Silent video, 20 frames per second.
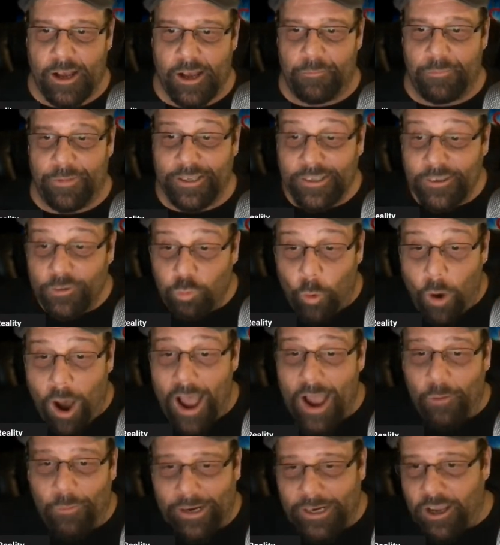this is why
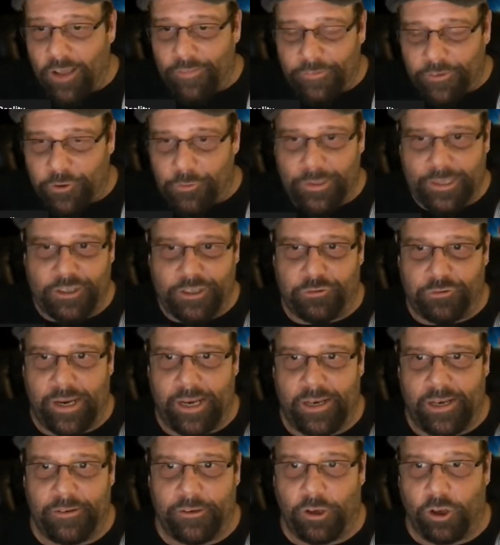I went and got the green
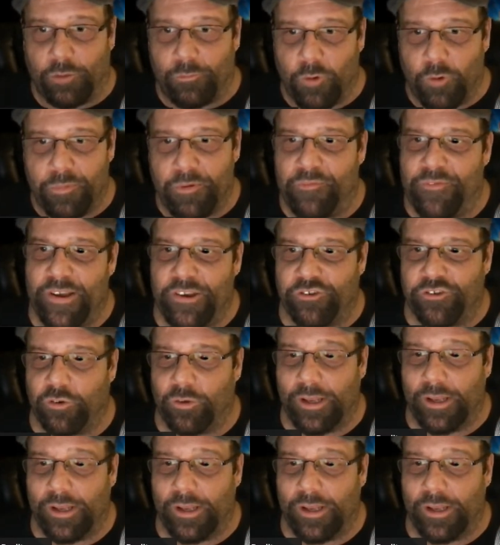screen, to look more professional.